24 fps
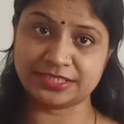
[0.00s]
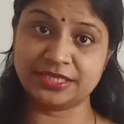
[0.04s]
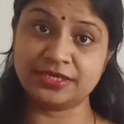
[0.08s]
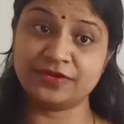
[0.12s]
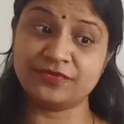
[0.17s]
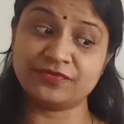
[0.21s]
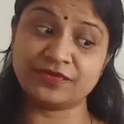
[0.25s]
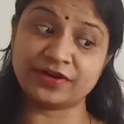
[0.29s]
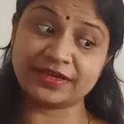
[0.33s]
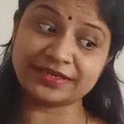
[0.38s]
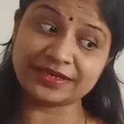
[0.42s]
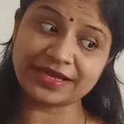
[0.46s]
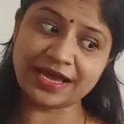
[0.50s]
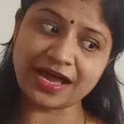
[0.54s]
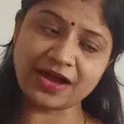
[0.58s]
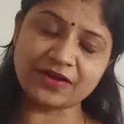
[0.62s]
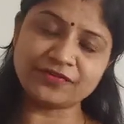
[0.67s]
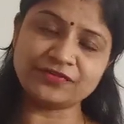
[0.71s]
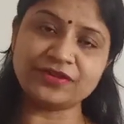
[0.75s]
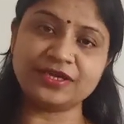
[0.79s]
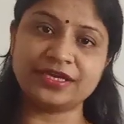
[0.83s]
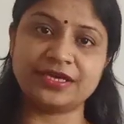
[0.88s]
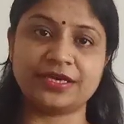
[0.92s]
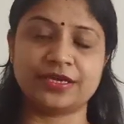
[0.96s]
In one
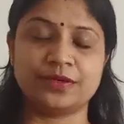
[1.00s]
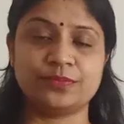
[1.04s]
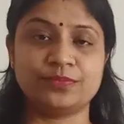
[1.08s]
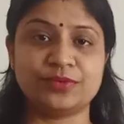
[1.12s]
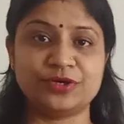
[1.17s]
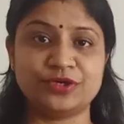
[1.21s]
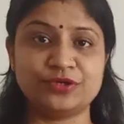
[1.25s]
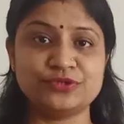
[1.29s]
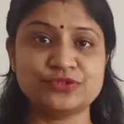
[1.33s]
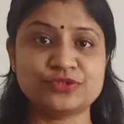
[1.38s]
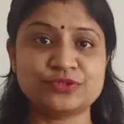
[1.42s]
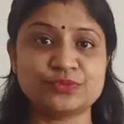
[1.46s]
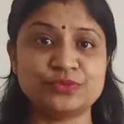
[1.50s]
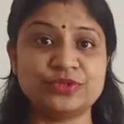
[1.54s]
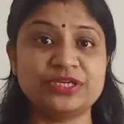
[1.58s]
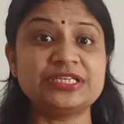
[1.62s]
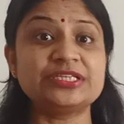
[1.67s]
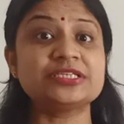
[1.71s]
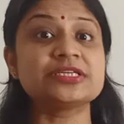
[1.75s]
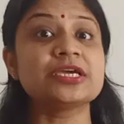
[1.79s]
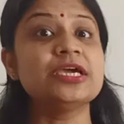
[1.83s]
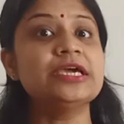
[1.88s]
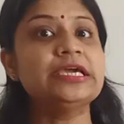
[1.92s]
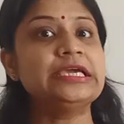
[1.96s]
half he can produce
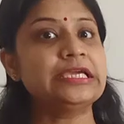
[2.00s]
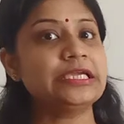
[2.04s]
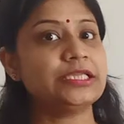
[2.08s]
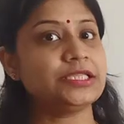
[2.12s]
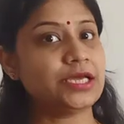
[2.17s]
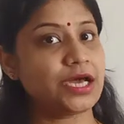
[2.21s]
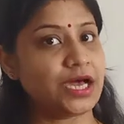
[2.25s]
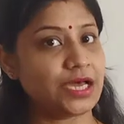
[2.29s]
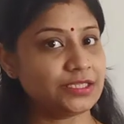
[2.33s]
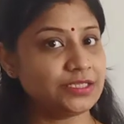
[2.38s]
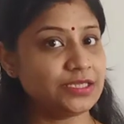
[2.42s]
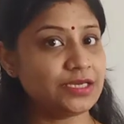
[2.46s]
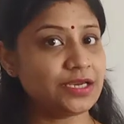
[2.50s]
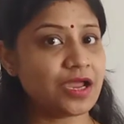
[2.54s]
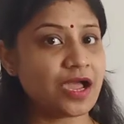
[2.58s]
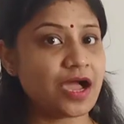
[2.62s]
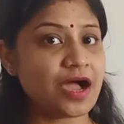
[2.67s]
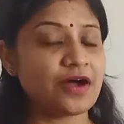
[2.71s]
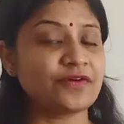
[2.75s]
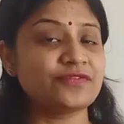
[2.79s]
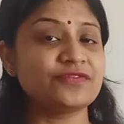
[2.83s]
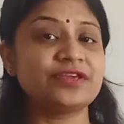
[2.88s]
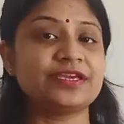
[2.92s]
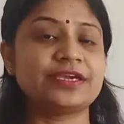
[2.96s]
wheat, in the other
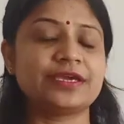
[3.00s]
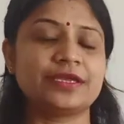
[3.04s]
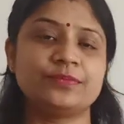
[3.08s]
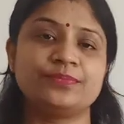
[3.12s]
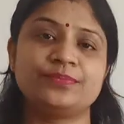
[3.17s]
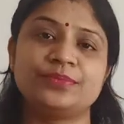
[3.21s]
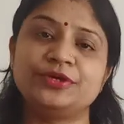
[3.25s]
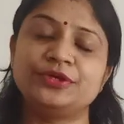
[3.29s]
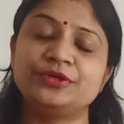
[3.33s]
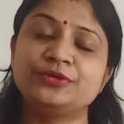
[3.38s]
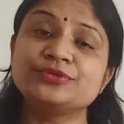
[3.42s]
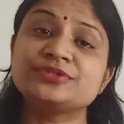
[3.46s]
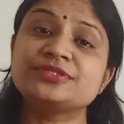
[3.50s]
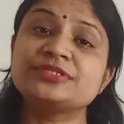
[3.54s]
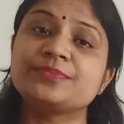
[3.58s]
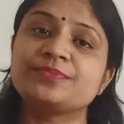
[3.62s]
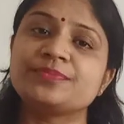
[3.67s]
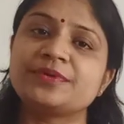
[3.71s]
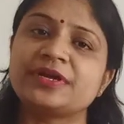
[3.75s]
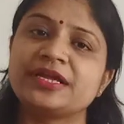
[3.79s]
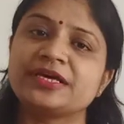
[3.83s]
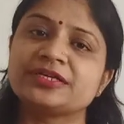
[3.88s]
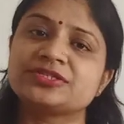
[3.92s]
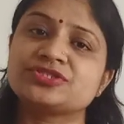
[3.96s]
half he can produce the
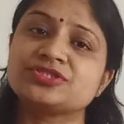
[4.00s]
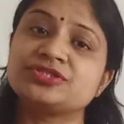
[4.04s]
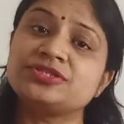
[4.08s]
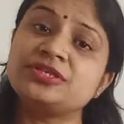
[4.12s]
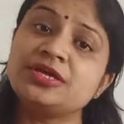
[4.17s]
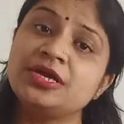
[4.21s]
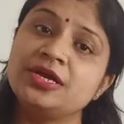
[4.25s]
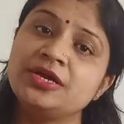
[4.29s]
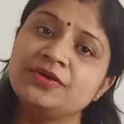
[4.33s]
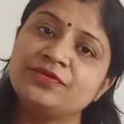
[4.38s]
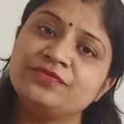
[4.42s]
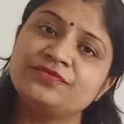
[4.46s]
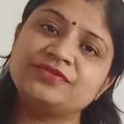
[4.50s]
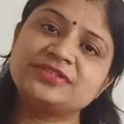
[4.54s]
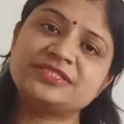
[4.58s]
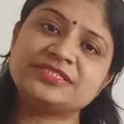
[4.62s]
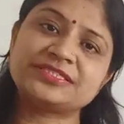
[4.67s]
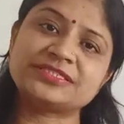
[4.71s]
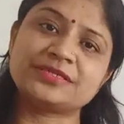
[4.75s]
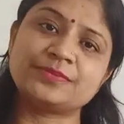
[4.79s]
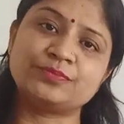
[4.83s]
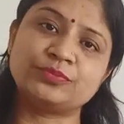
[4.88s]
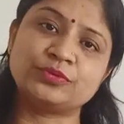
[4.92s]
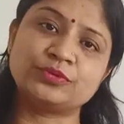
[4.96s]
production which
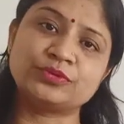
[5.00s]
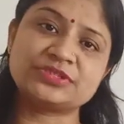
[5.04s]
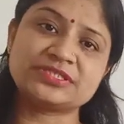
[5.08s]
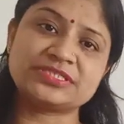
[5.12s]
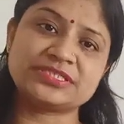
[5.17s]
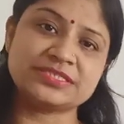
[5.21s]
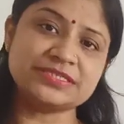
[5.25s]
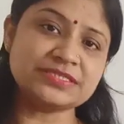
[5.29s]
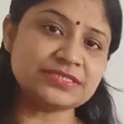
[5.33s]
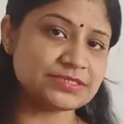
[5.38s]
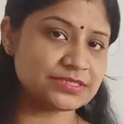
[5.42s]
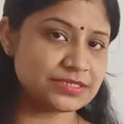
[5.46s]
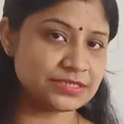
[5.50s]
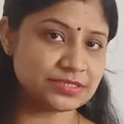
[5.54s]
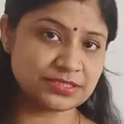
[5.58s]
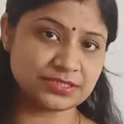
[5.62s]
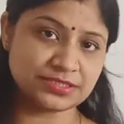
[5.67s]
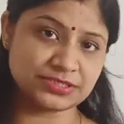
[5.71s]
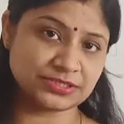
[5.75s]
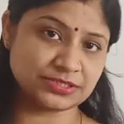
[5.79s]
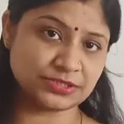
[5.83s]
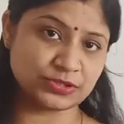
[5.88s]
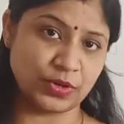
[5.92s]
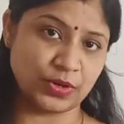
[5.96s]
supports his
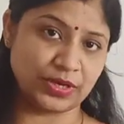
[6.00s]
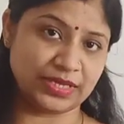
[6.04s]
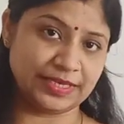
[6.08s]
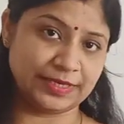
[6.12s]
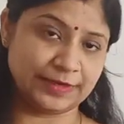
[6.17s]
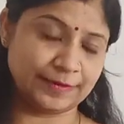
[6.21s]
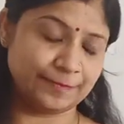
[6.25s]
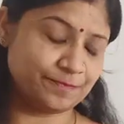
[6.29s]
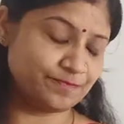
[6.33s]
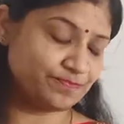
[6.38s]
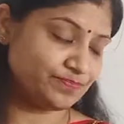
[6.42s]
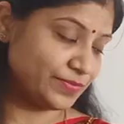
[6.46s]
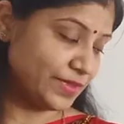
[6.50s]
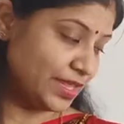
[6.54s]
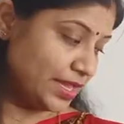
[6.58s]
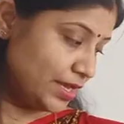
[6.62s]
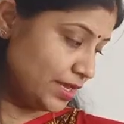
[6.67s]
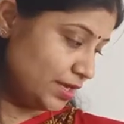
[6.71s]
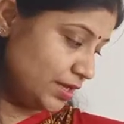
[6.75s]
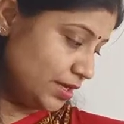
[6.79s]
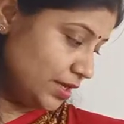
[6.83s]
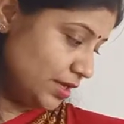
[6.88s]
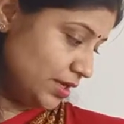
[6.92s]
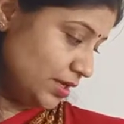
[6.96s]
soil.
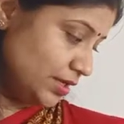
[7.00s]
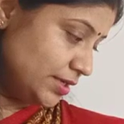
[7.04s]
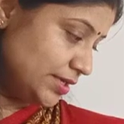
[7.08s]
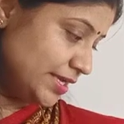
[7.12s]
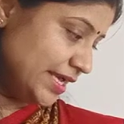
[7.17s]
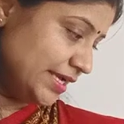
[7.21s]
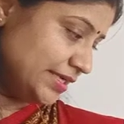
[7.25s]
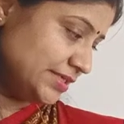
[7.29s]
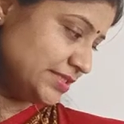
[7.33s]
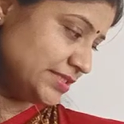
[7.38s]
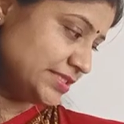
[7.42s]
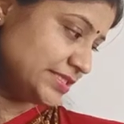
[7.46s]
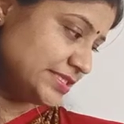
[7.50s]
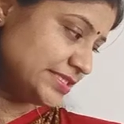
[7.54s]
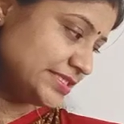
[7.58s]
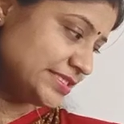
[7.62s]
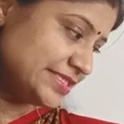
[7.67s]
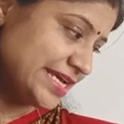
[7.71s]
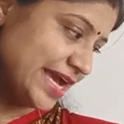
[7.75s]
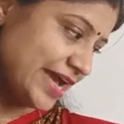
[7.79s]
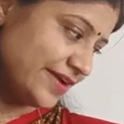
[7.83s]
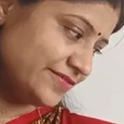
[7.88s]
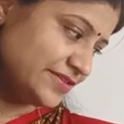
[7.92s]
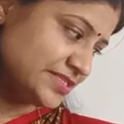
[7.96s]
Next is
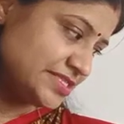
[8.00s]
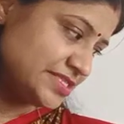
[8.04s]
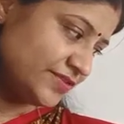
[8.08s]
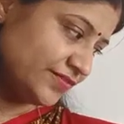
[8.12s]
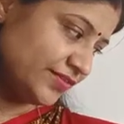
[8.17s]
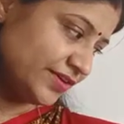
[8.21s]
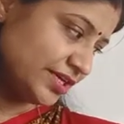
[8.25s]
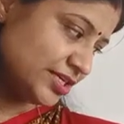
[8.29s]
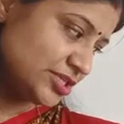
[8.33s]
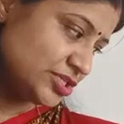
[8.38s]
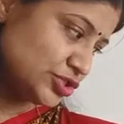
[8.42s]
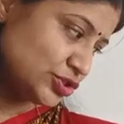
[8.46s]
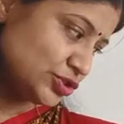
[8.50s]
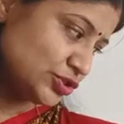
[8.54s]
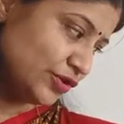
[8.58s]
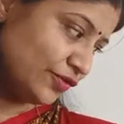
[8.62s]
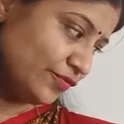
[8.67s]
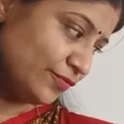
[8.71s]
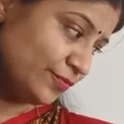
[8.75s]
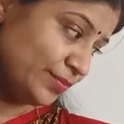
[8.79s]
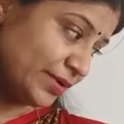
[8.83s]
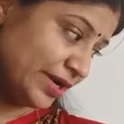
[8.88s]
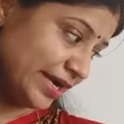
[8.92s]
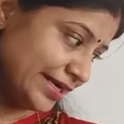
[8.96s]
diversification
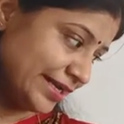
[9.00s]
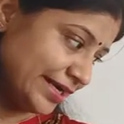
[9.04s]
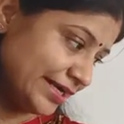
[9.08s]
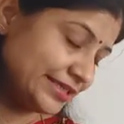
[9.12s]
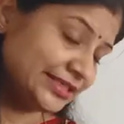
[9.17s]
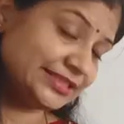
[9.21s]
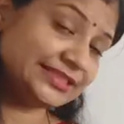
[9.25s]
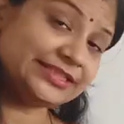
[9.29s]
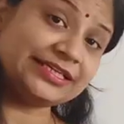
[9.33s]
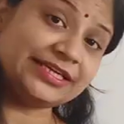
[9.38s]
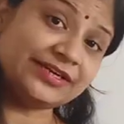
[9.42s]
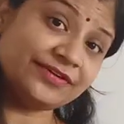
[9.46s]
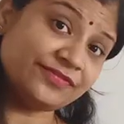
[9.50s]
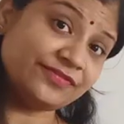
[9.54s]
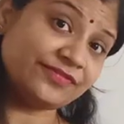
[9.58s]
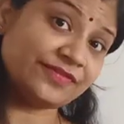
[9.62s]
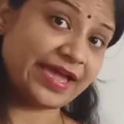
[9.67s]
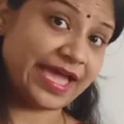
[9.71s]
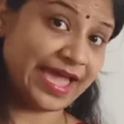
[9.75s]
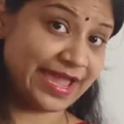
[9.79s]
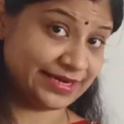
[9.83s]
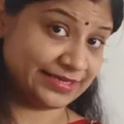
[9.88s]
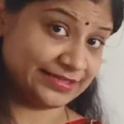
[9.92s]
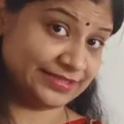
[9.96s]
of productive
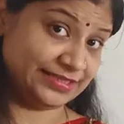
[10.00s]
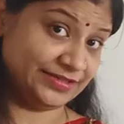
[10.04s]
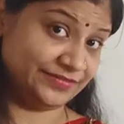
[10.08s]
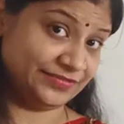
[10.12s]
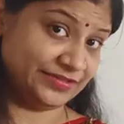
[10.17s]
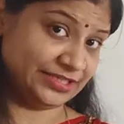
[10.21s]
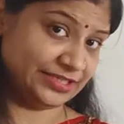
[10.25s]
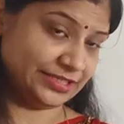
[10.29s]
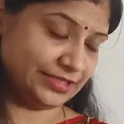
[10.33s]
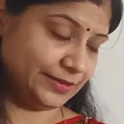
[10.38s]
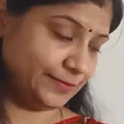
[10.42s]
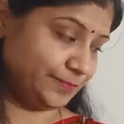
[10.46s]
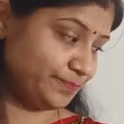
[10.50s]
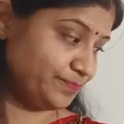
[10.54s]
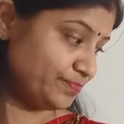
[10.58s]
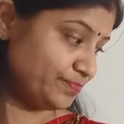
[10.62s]
activity.